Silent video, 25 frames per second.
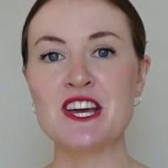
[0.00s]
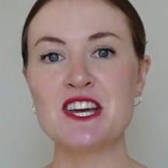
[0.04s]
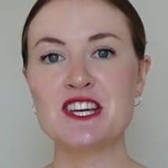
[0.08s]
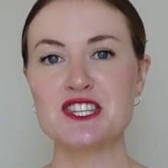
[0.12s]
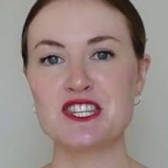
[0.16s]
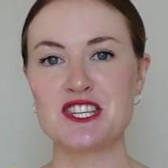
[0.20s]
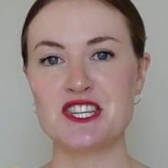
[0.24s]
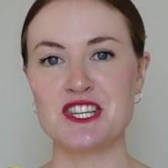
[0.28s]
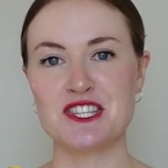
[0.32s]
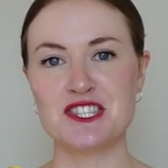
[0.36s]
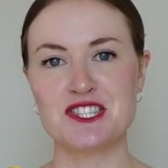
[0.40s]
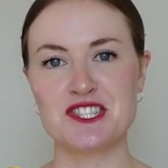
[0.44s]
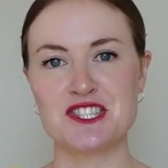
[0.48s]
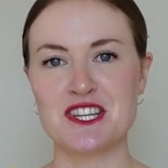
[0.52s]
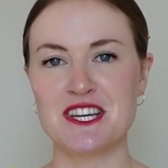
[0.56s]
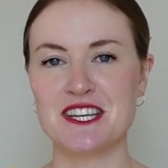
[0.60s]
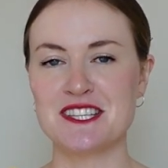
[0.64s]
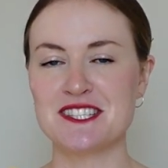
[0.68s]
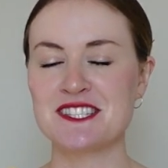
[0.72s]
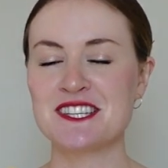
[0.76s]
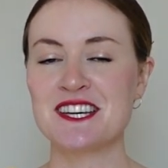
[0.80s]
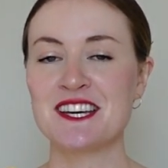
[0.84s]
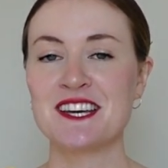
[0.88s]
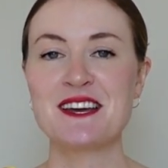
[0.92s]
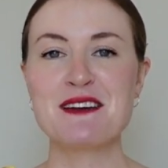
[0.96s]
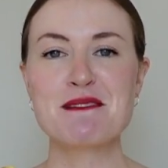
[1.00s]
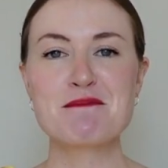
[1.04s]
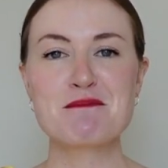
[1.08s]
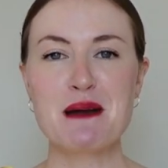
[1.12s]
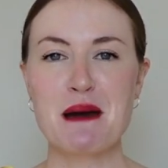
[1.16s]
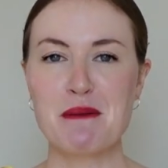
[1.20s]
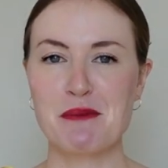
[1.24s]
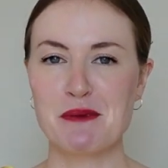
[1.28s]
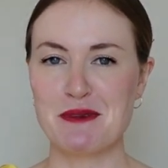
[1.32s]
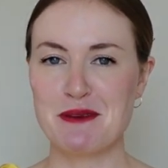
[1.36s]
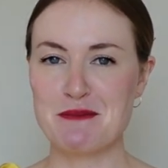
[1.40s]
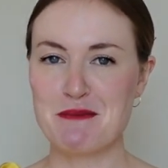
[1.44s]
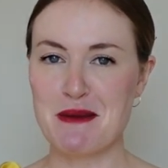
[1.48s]
She's just
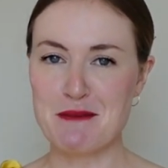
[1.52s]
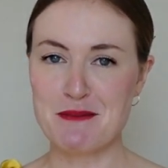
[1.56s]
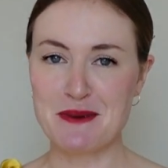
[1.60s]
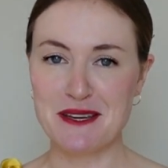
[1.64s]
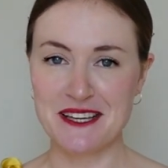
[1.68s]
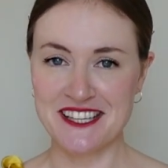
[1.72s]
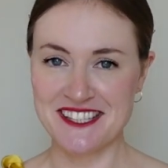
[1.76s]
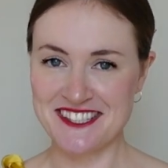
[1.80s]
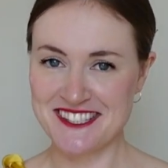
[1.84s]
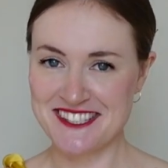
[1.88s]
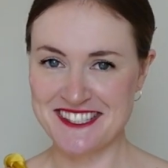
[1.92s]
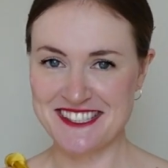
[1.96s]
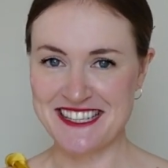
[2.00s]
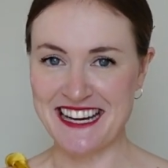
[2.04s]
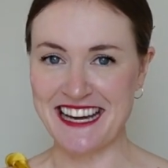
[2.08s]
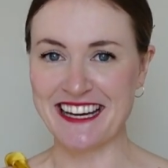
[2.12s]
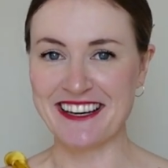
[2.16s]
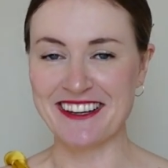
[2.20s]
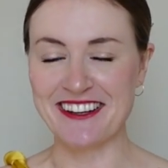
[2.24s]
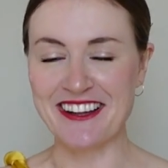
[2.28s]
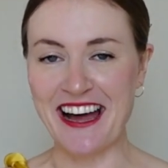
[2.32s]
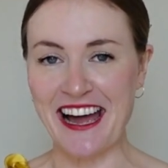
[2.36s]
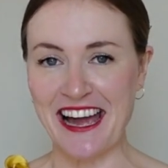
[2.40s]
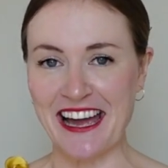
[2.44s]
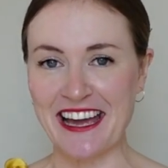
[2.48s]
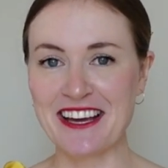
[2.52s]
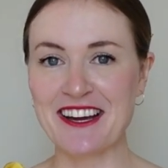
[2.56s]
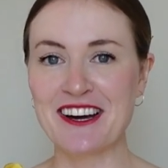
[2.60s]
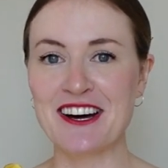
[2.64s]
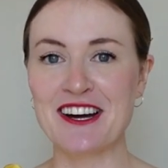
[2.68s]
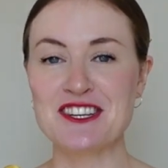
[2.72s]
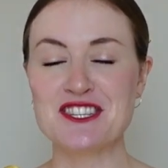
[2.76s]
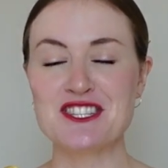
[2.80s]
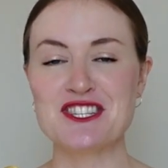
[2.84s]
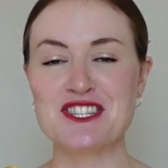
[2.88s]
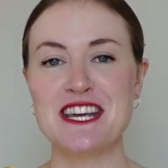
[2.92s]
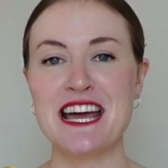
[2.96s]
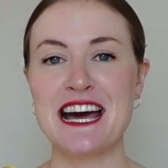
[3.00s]
probably my biggest style
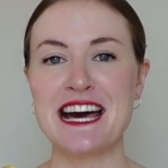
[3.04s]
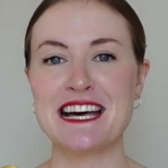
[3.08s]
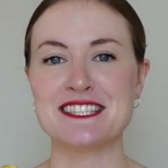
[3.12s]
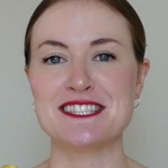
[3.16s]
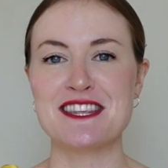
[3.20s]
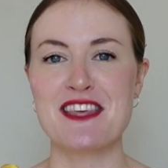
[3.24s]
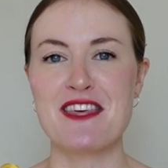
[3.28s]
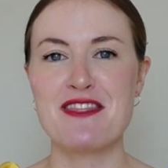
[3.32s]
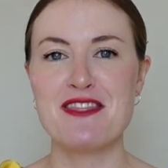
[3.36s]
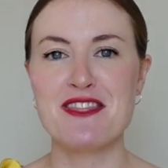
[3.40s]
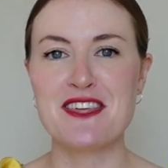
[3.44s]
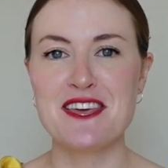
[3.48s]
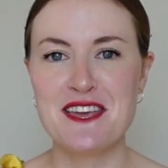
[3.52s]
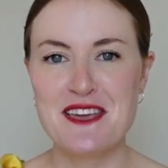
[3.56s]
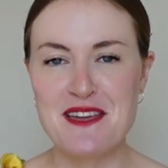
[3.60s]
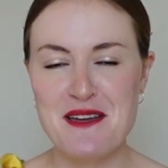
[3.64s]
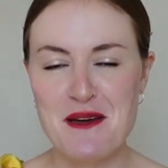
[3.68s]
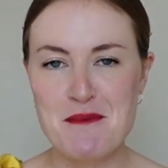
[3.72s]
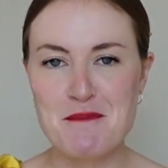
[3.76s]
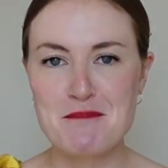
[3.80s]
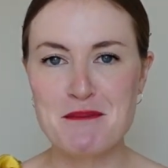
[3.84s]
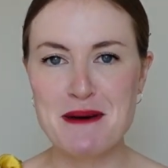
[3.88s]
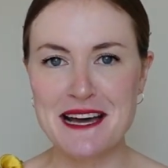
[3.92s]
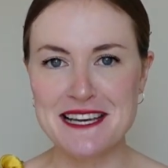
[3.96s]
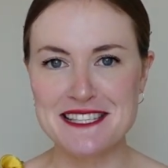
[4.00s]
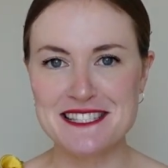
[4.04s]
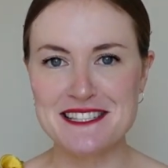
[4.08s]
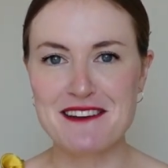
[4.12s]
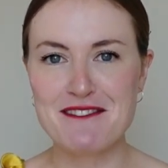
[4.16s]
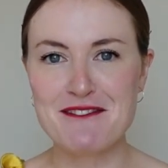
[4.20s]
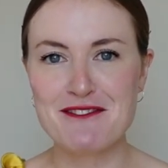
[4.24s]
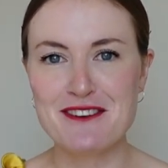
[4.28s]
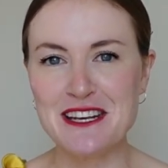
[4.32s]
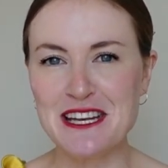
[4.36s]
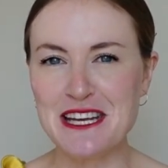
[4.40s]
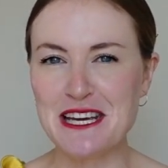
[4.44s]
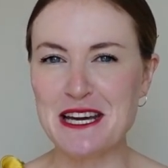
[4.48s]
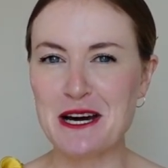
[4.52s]
icon. has the best
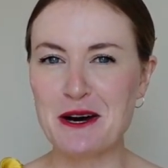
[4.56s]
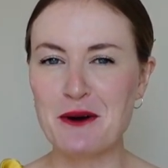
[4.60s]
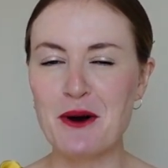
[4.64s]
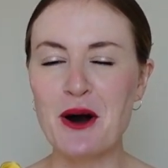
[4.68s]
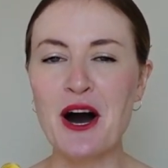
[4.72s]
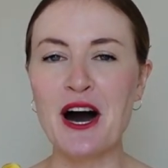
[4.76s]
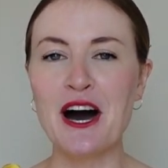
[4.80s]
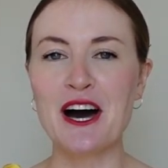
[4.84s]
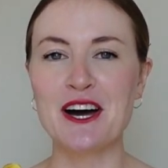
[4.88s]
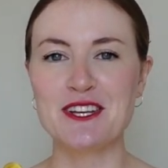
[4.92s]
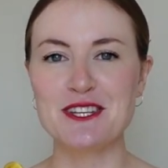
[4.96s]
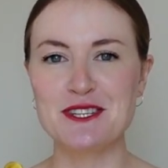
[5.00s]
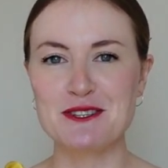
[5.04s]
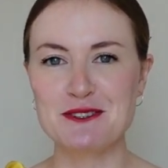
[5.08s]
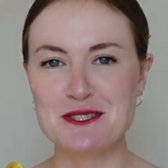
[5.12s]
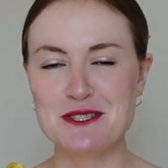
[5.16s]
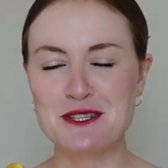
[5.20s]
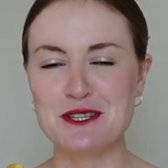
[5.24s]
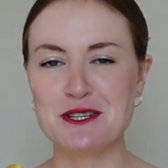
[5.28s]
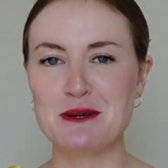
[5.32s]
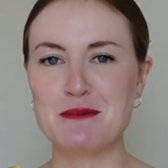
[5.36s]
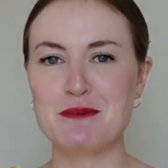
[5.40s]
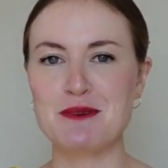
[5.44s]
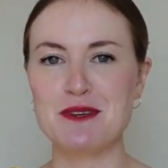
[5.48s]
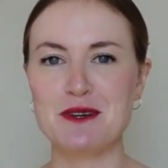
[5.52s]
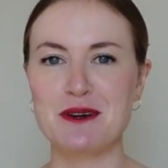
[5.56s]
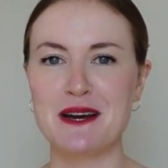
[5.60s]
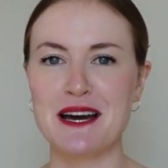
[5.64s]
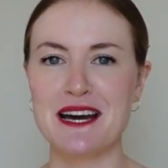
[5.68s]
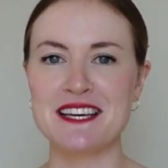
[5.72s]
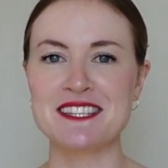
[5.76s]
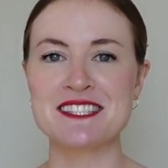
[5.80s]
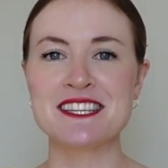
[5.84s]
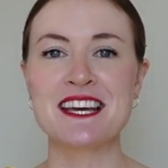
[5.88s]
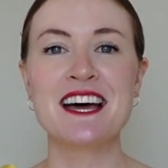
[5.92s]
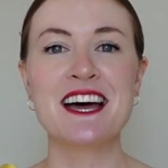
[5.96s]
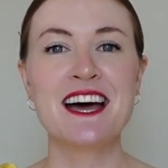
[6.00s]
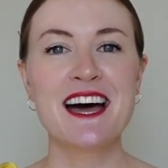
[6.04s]
video on YouTube. You
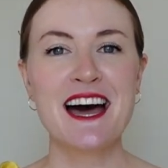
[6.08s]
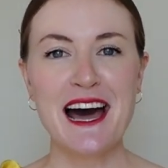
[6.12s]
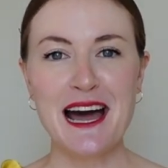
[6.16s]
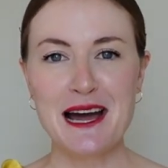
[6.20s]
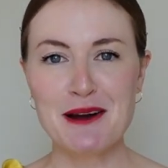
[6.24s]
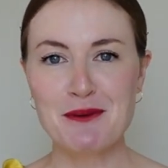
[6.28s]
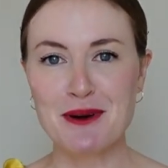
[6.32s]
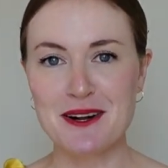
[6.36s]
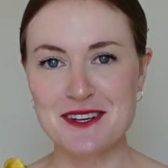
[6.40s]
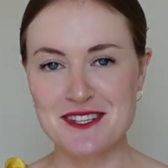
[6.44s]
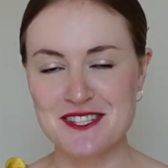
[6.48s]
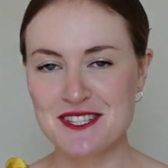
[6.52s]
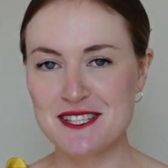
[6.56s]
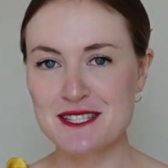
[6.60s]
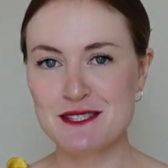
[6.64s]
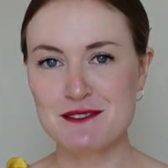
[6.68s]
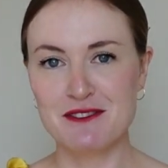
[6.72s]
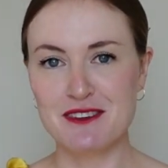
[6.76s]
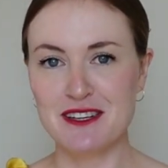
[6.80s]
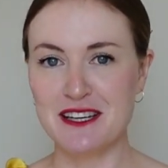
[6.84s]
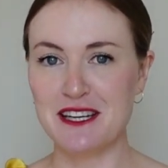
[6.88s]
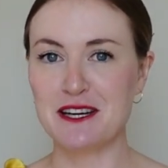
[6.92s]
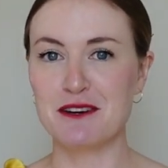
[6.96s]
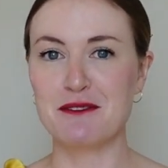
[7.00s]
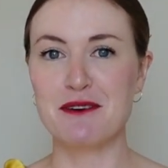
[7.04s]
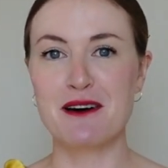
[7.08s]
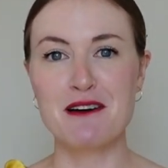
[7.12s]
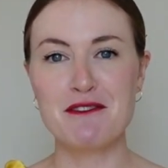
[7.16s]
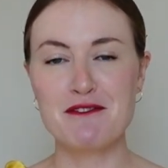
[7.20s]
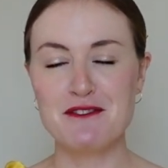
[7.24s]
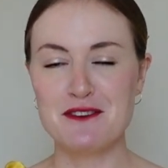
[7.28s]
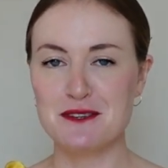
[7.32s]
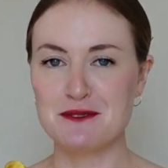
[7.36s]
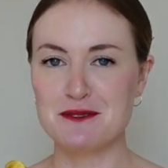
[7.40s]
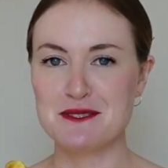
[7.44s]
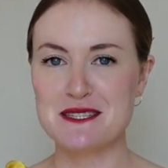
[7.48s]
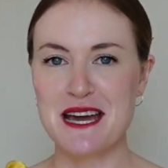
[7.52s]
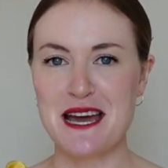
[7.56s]
guys, I watch this video a
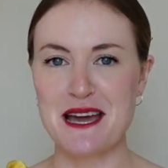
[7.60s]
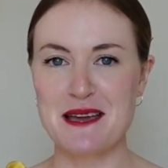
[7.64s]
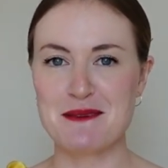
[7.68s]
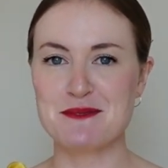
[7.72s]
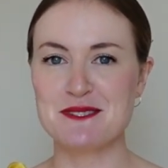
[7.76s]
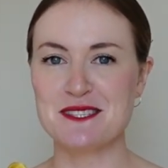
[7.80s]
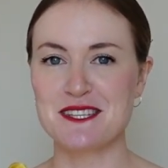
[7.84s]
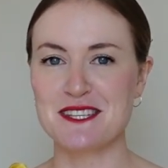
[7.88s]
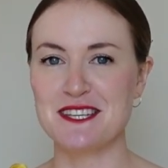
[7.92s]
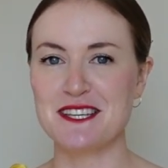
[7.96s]
few times a